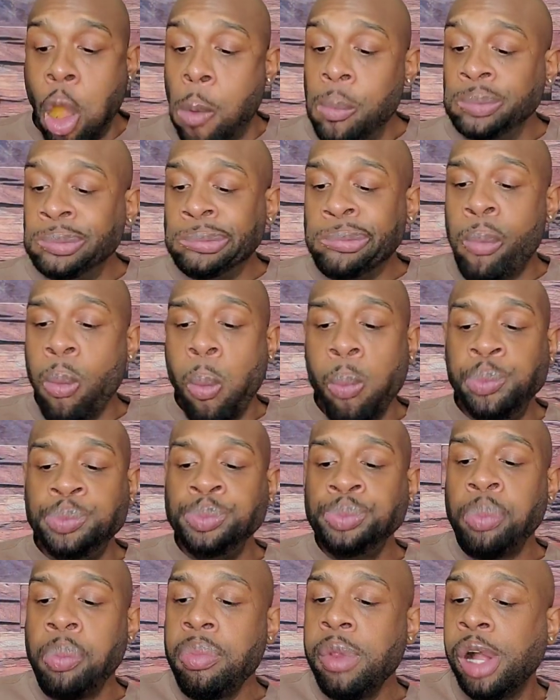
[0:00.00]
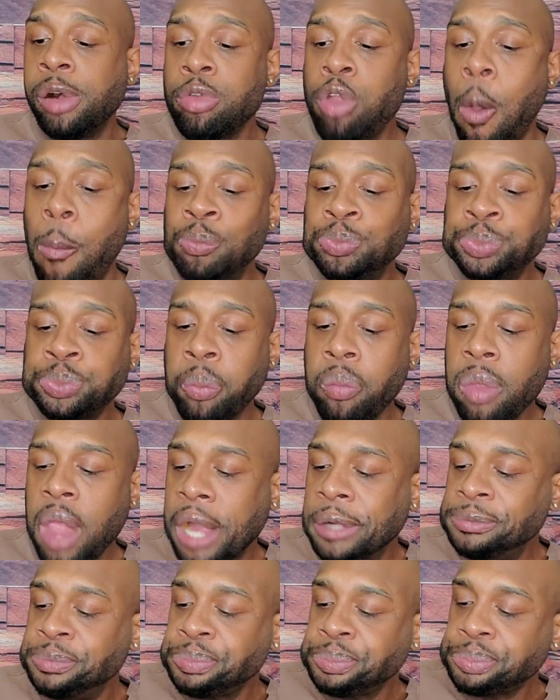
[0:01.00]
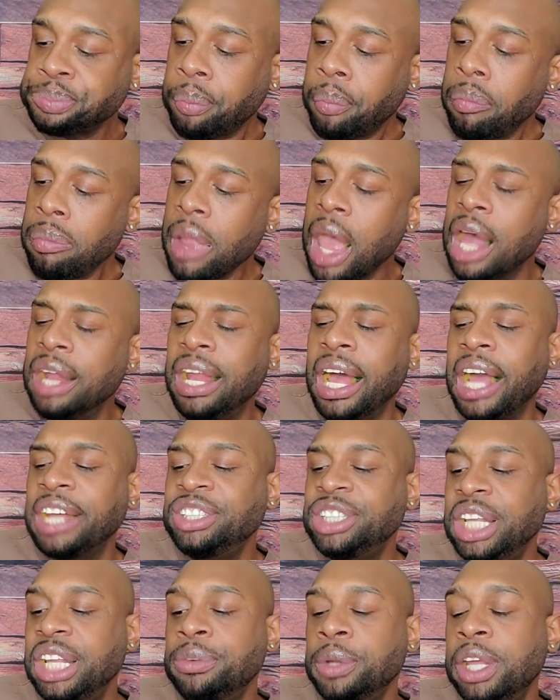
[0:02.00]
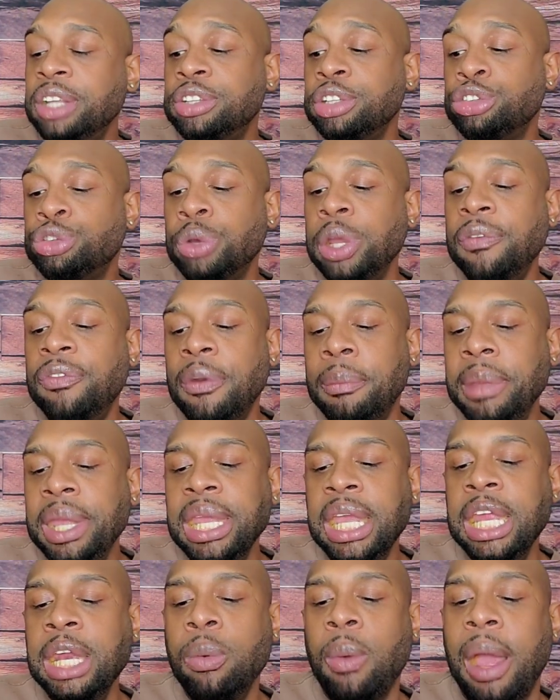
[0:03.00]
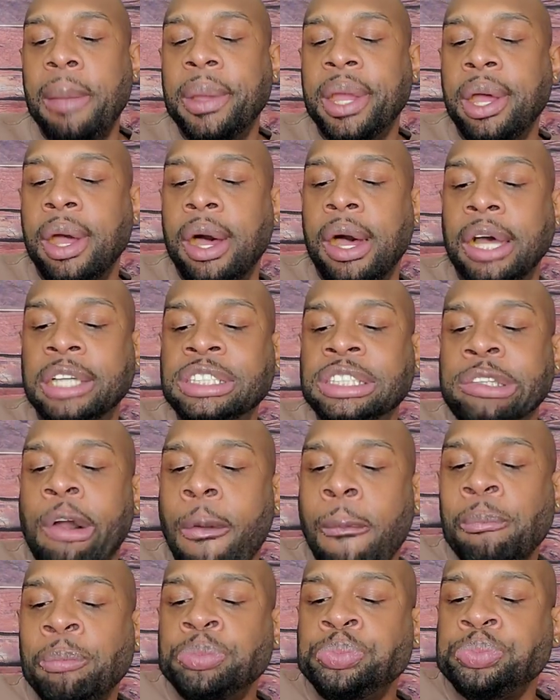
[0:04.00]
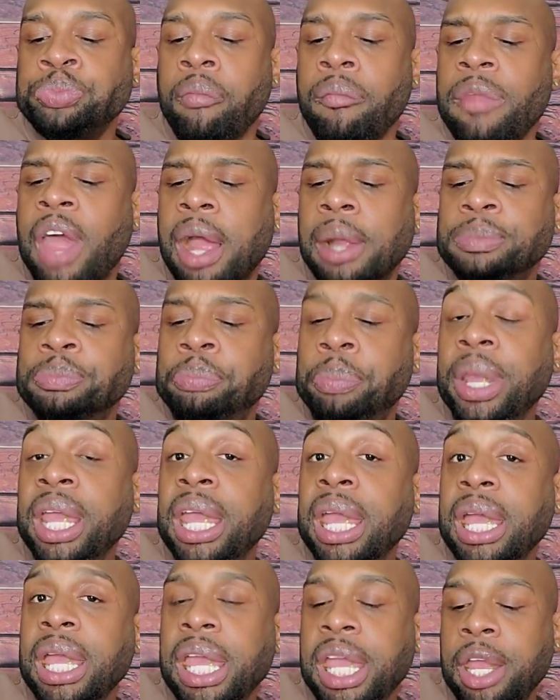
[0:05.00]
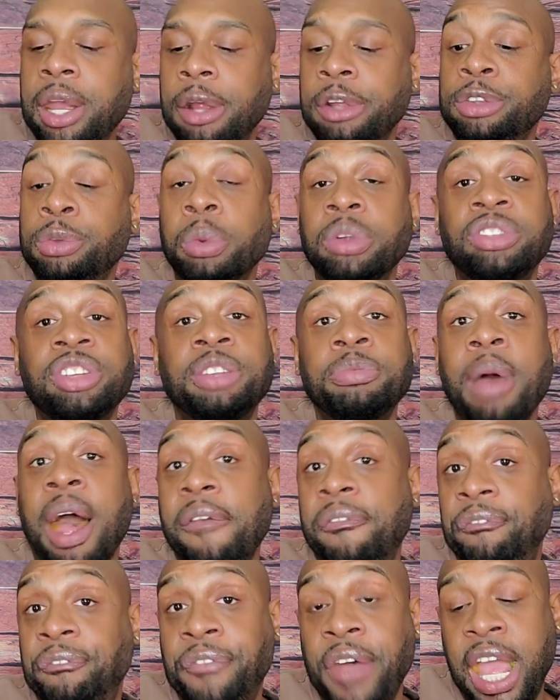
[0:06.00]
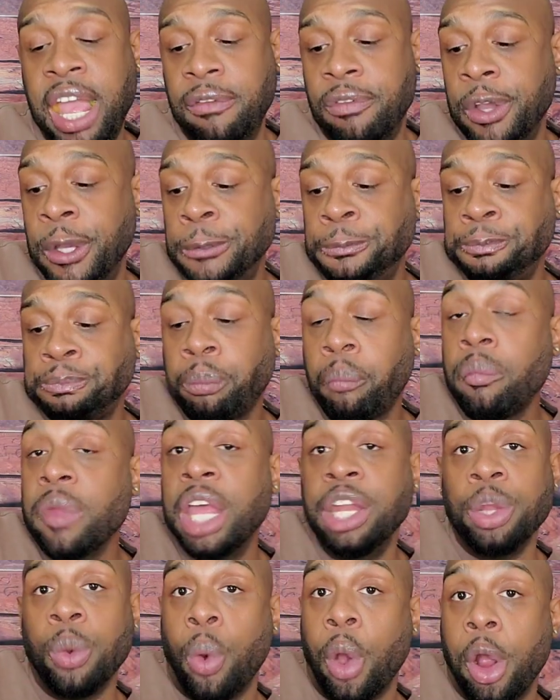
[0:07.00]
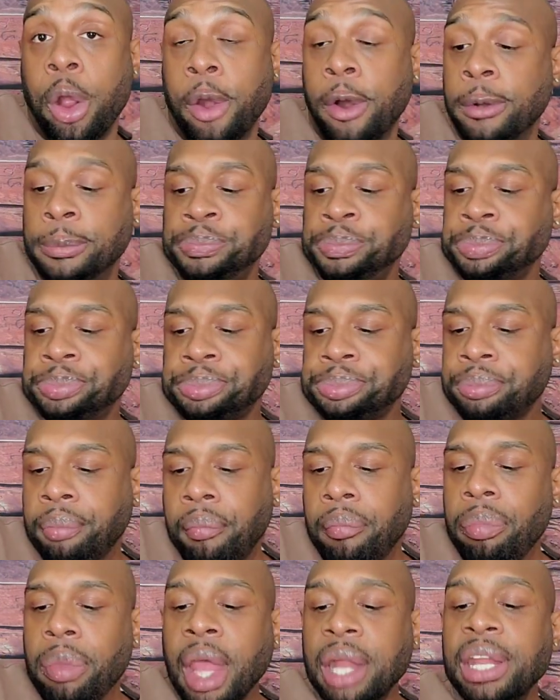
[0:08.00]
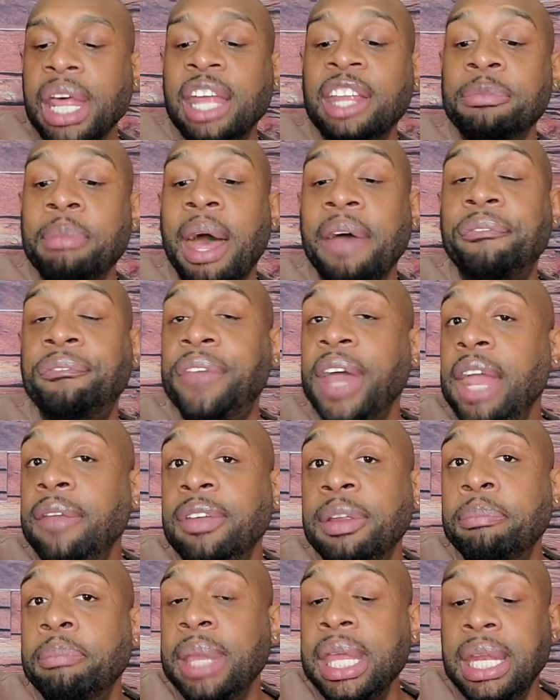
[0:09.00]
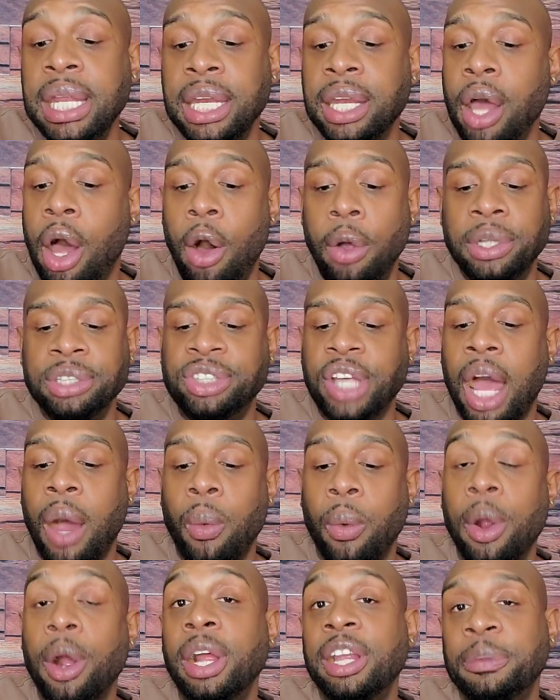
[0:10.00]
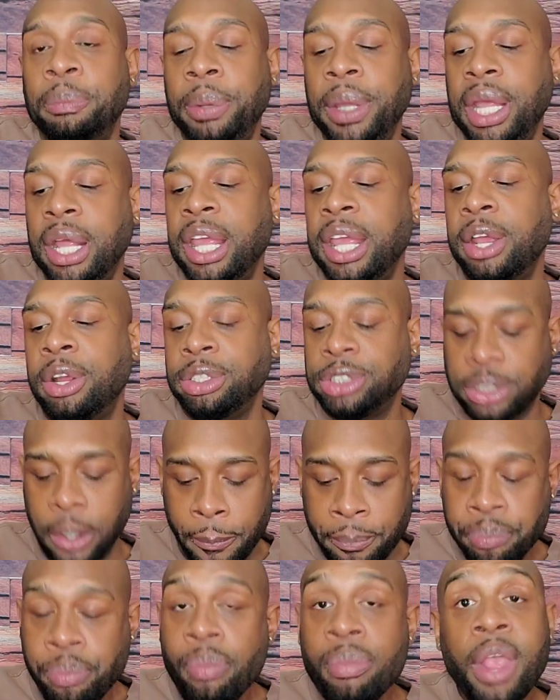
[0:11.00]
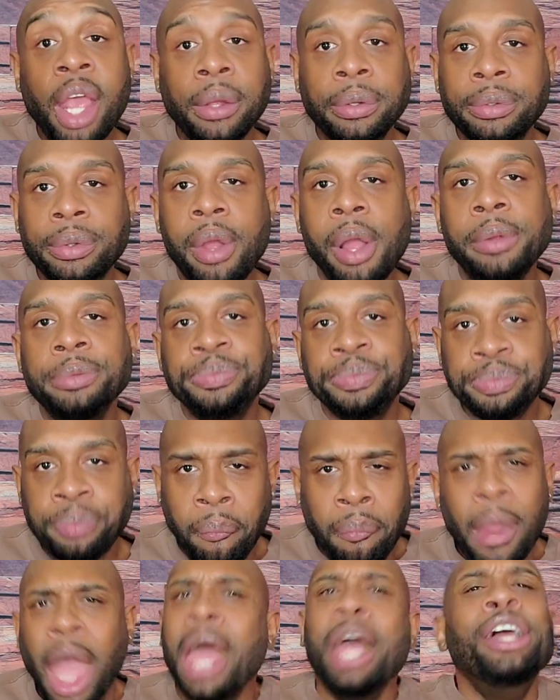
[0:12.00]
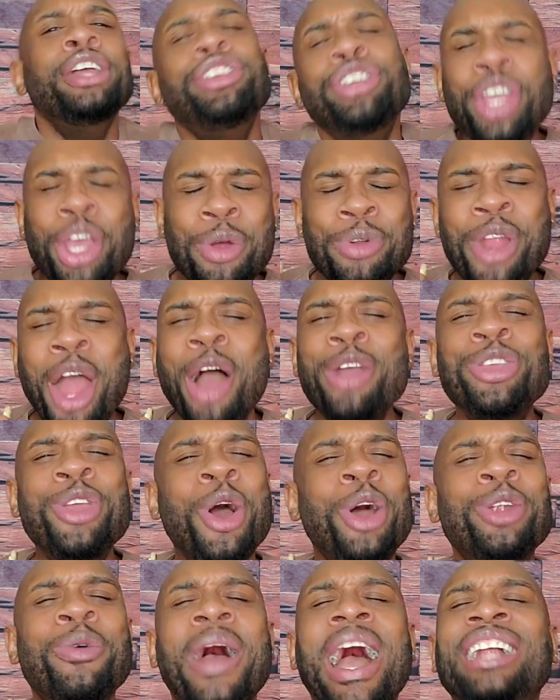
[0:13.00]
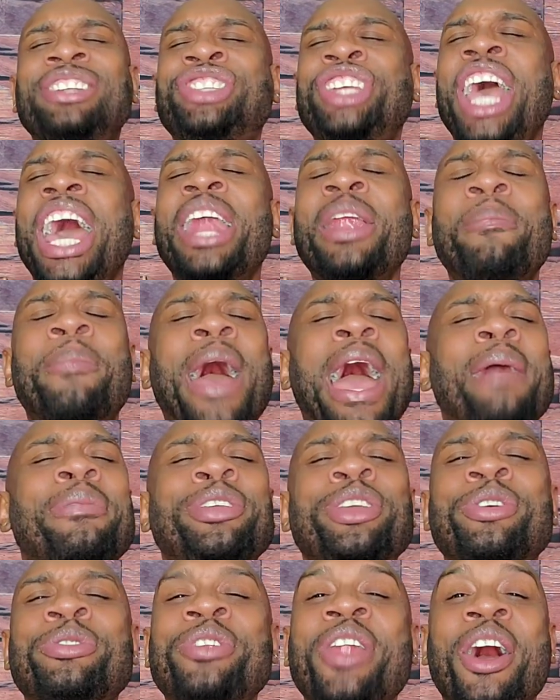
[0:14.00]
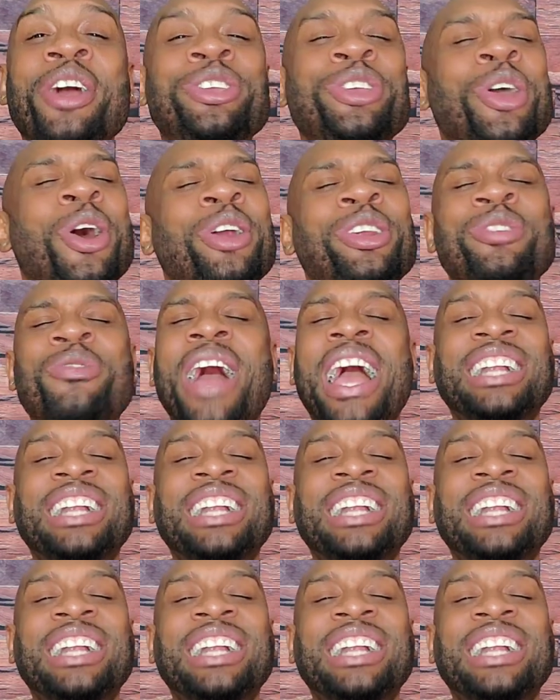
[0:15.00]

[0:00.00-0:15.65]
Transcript: Mm-hmm. And like I say, it's, it's a treat for me anyway because pig ears, which is my favorite in the world. That is my favorite meat in the whole entire world is pig ears. You know you're on the right channel, baby. You know you're on the